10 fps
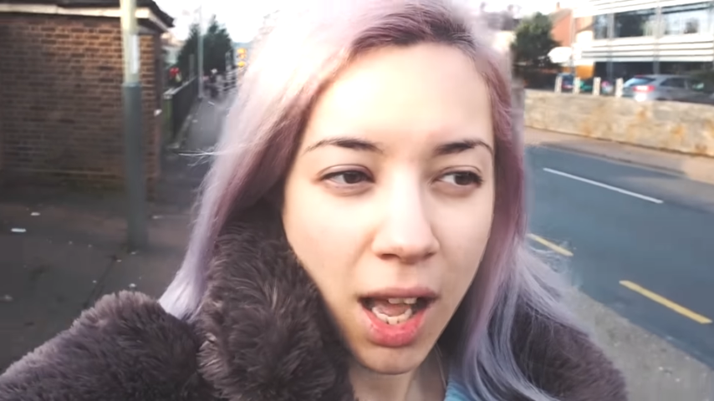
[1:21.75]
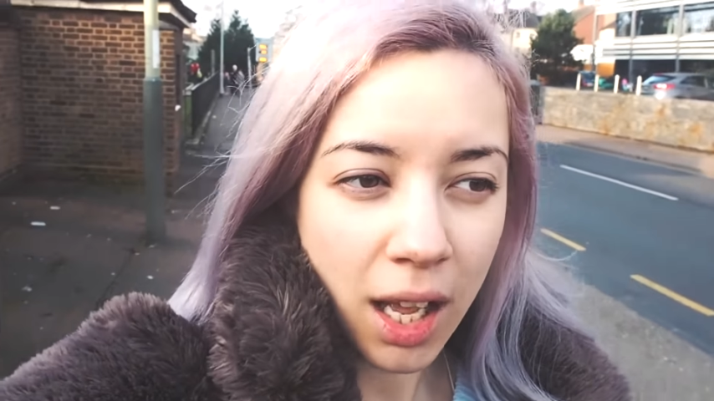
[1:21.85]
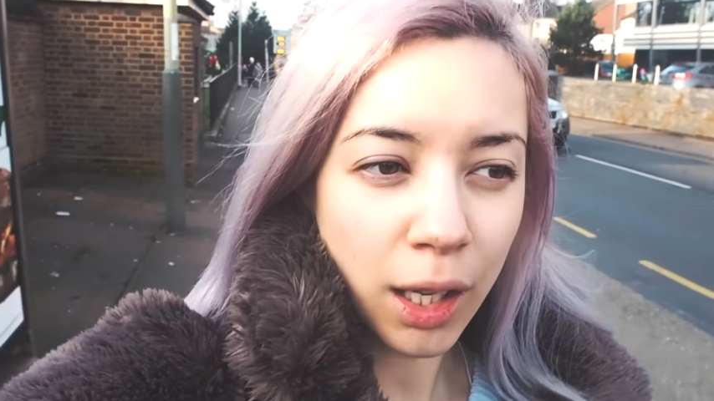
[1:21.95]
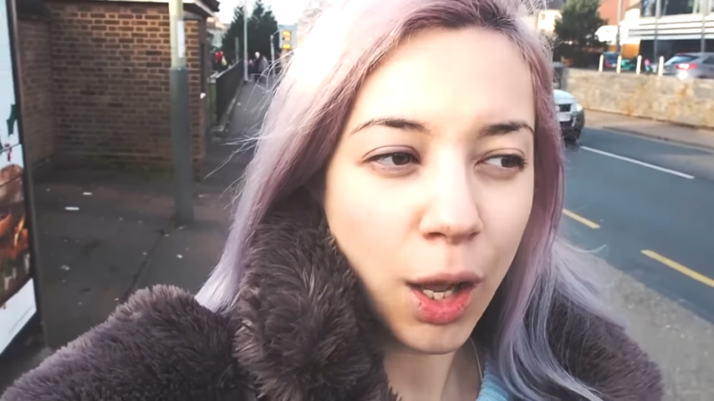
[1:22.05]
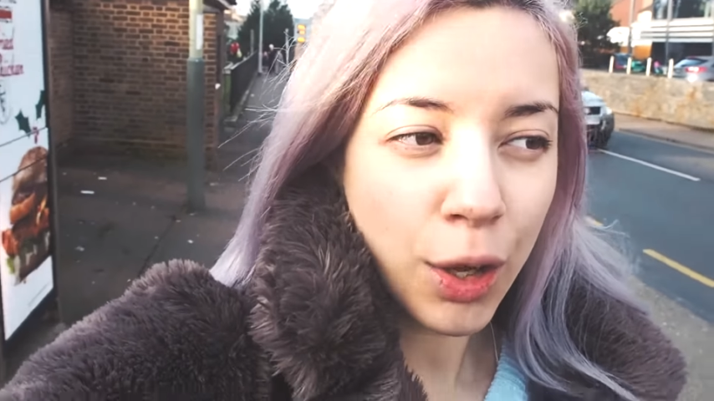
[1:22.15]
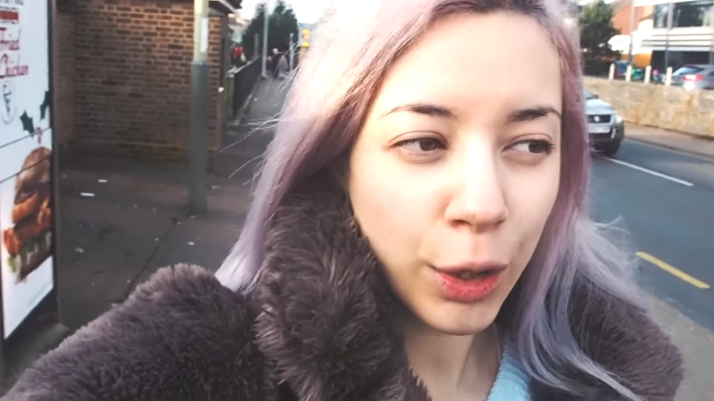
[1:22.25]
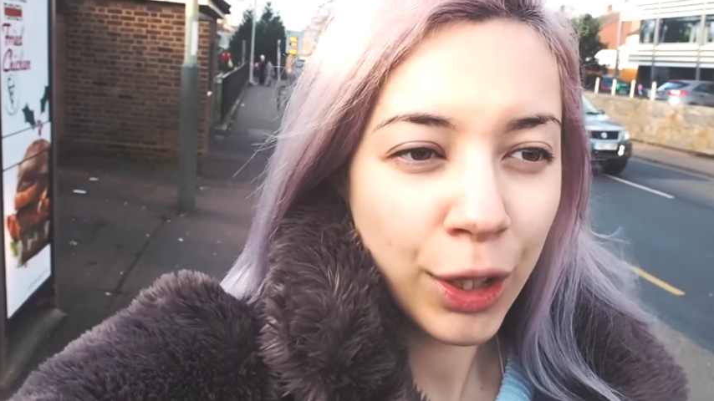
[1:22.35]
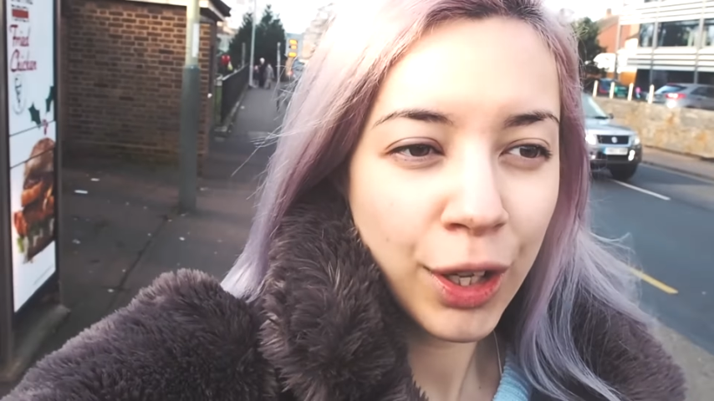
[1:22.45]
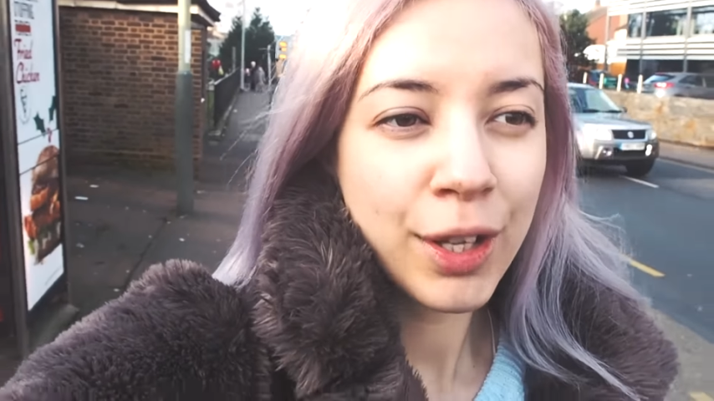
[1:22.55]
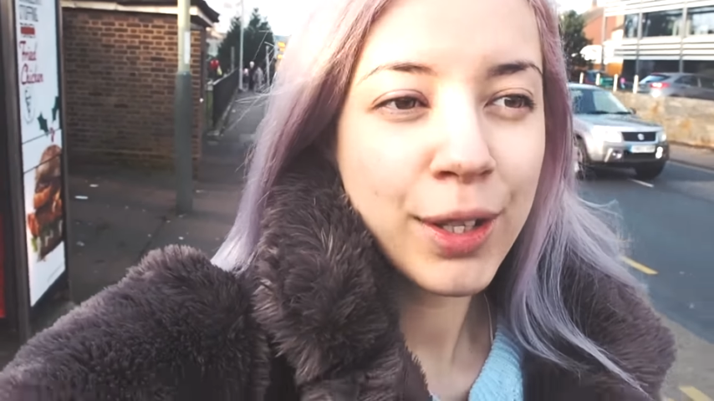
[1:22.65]
a clock,
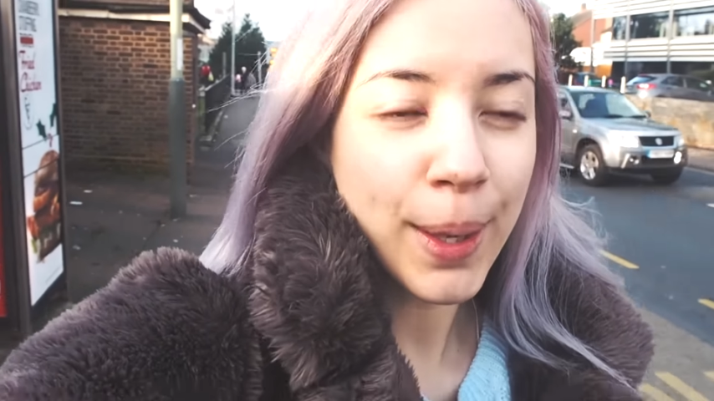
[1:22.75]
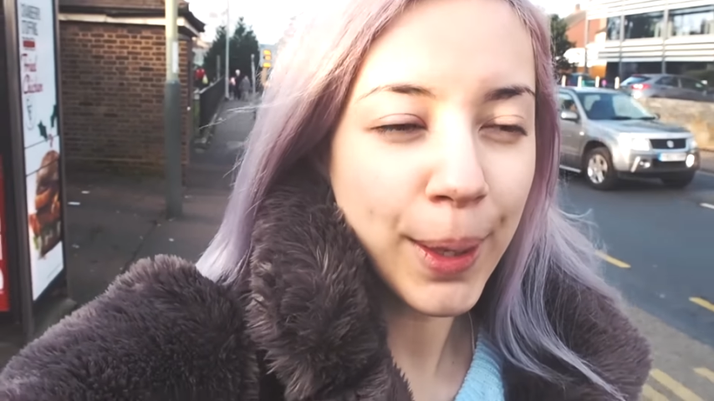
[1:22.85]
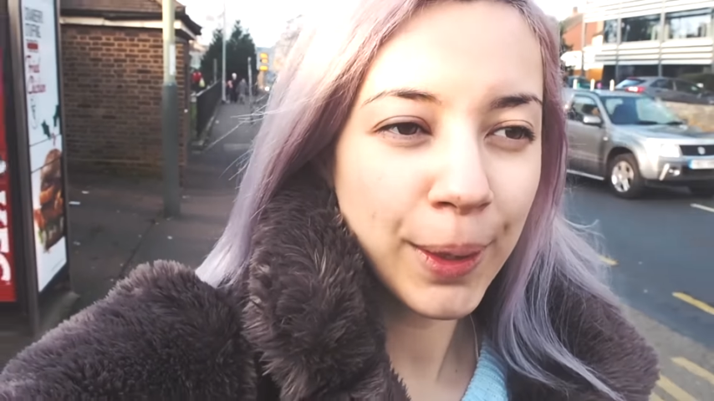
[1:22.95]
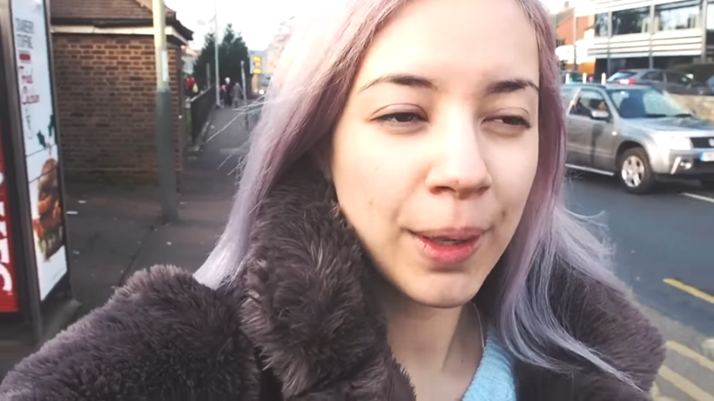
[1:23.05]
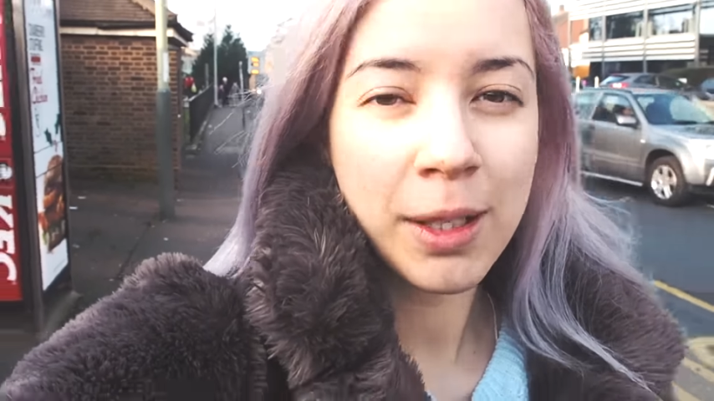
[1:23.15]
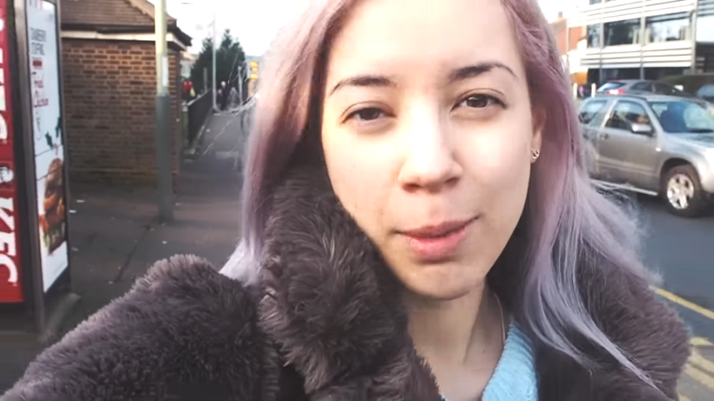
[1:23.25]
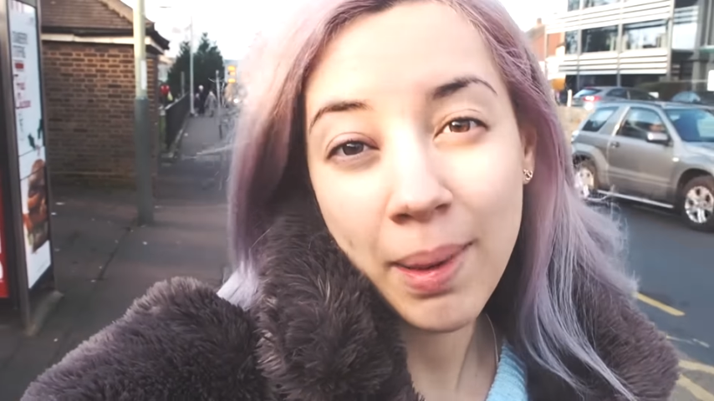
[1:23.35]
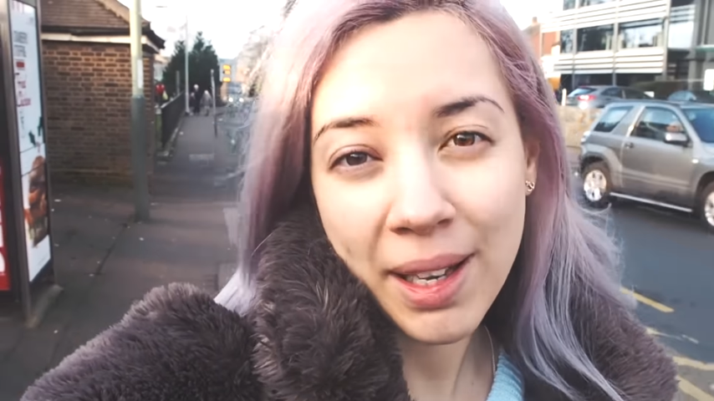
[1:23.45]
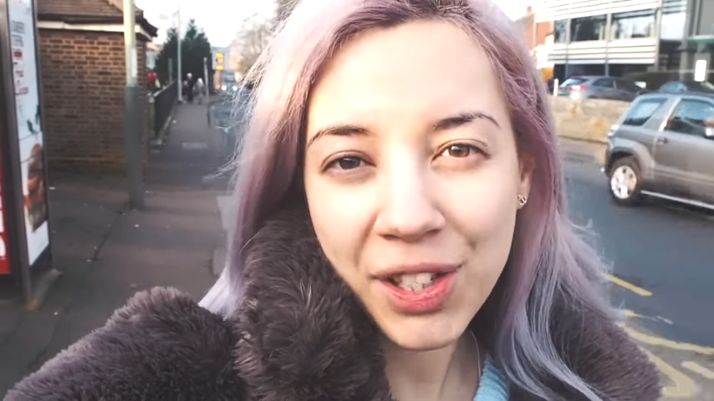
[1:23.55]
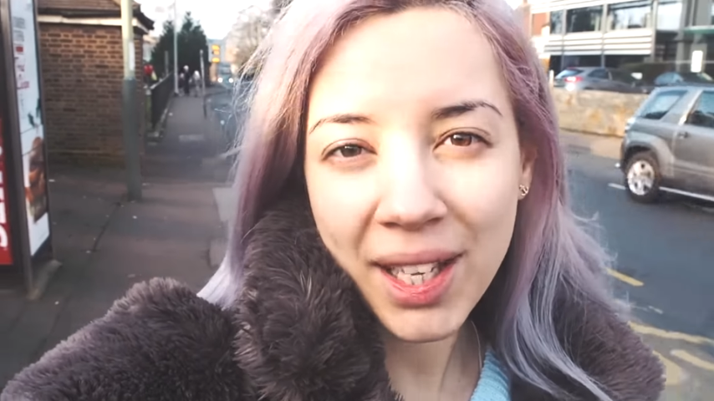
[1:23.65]
so I should
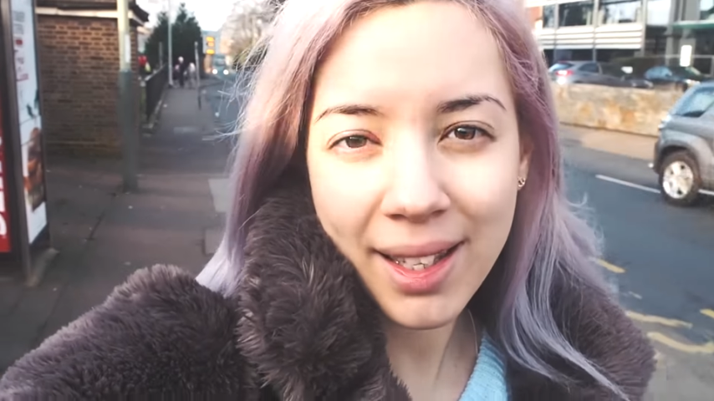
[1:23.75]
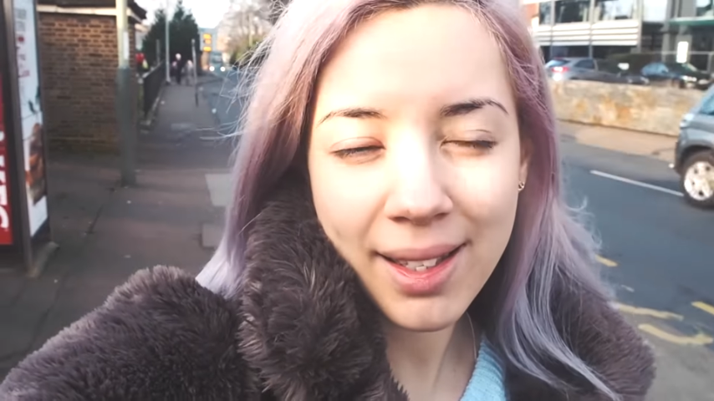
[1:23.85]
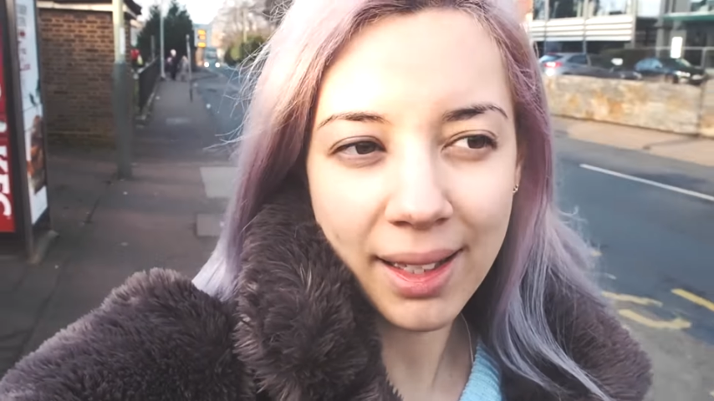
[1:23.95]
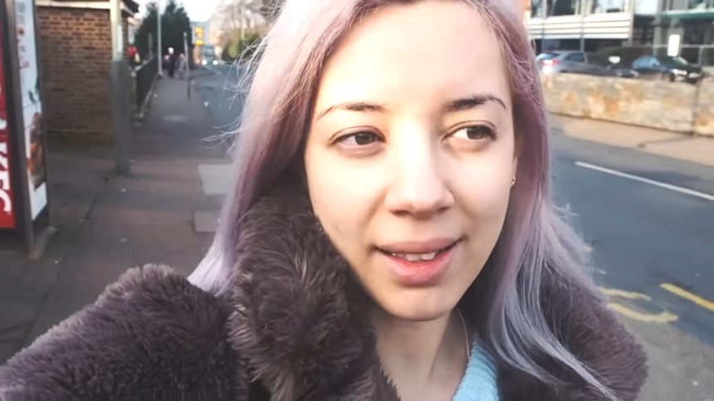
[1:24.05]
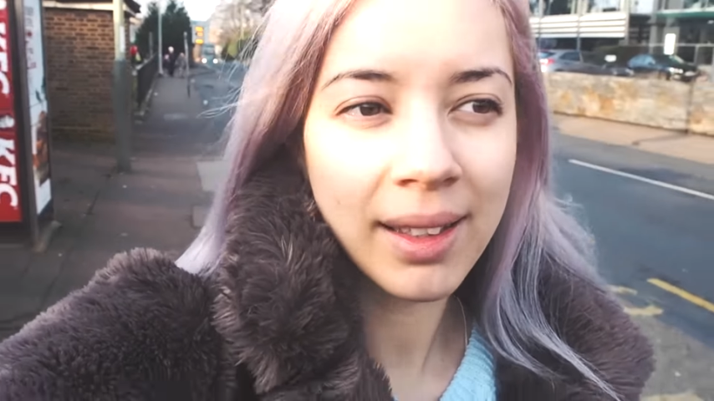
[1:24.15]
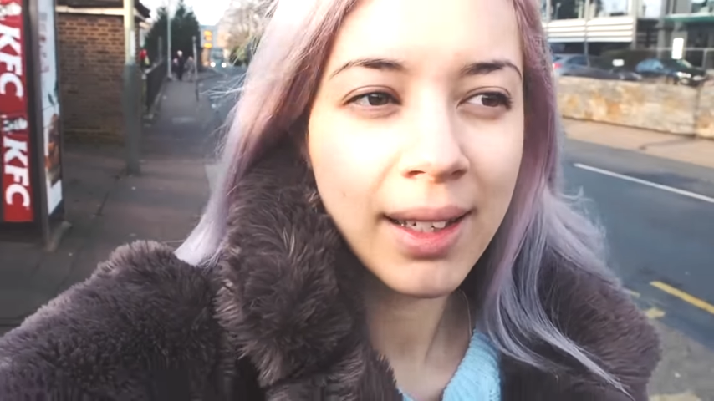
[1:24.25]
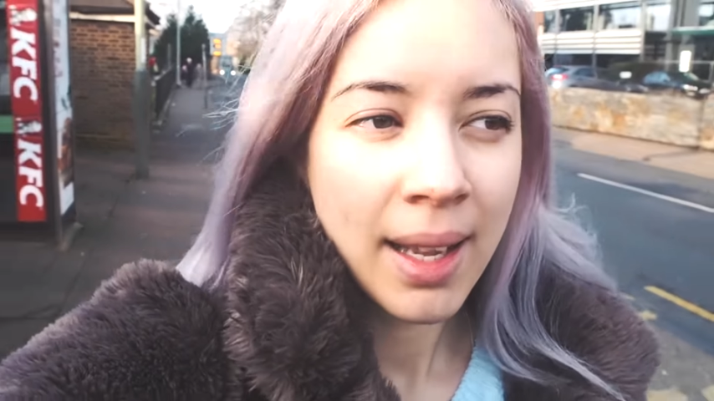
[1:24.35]
probably actually get this done.